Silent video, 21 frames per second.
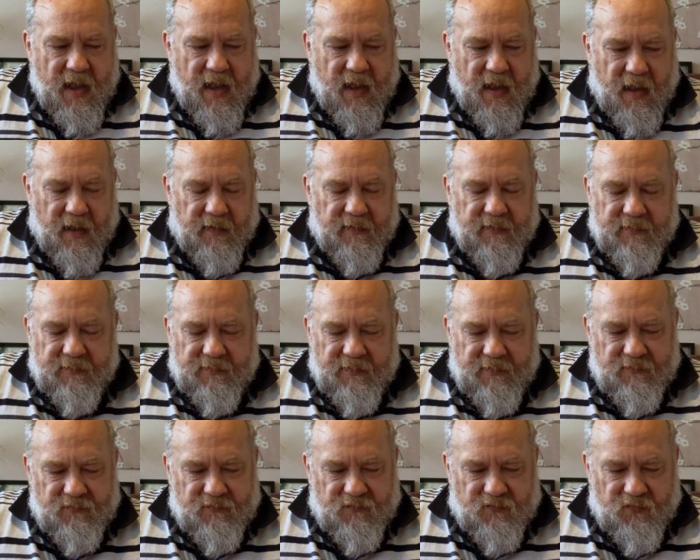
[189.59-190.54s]

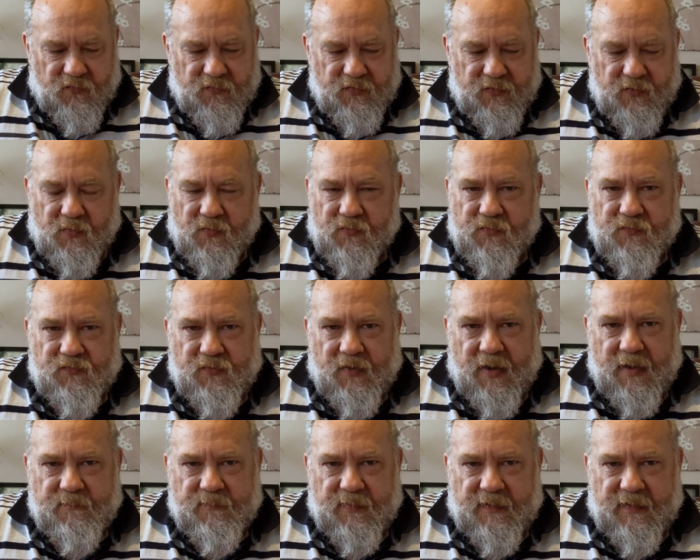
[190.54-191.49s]
And growing your own
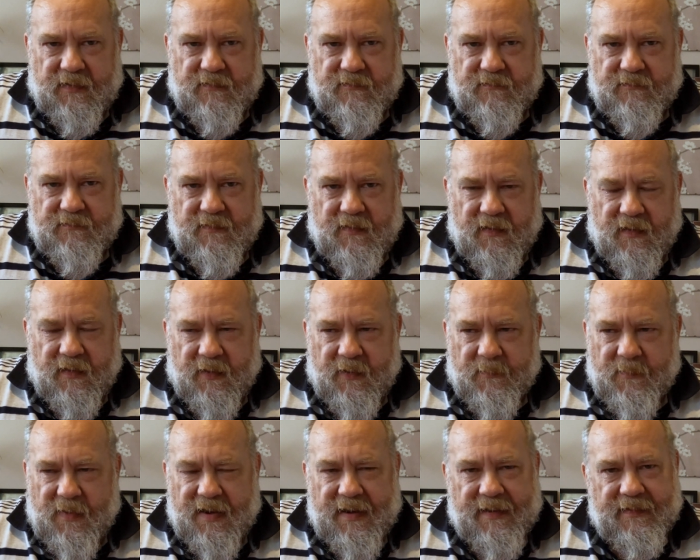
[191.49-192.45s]
dried beans,
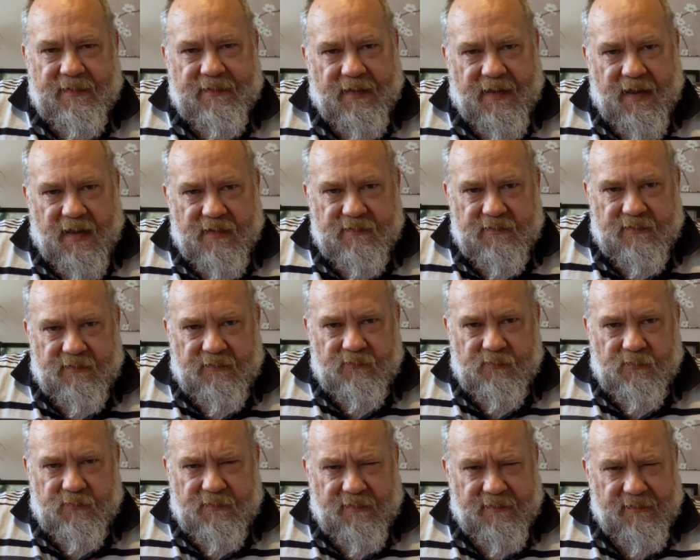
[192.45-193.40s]
I like
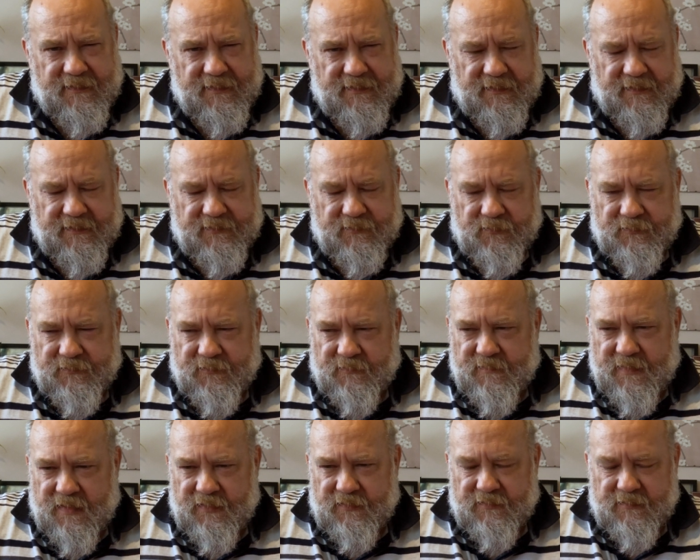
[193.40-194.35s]
gigantes, which I think Liz
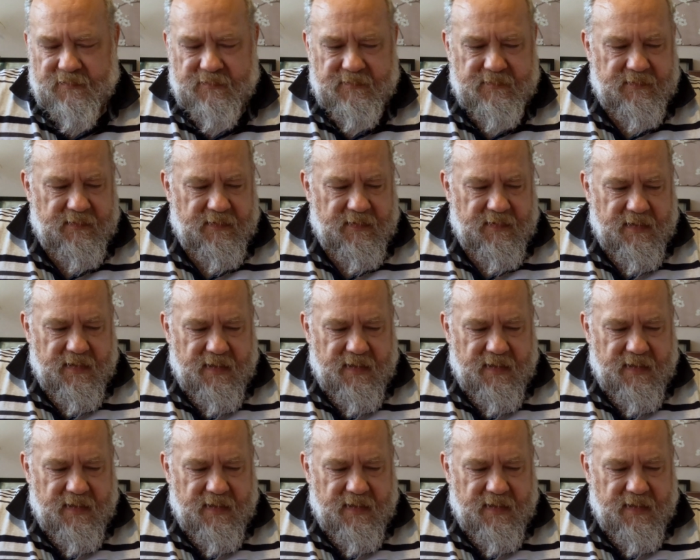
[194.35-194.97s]
also mentioned.